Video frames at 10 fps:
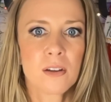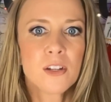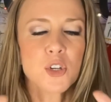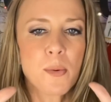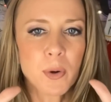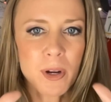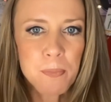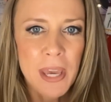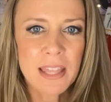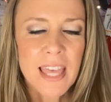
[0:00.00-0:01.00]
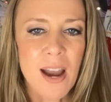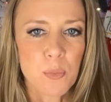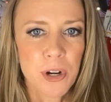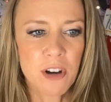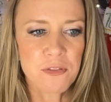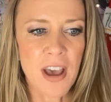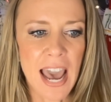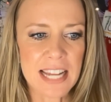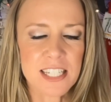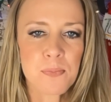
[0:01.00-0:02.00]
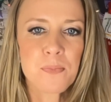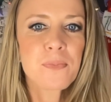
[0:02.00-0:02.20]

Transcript: So I'm going to repeat that real fast.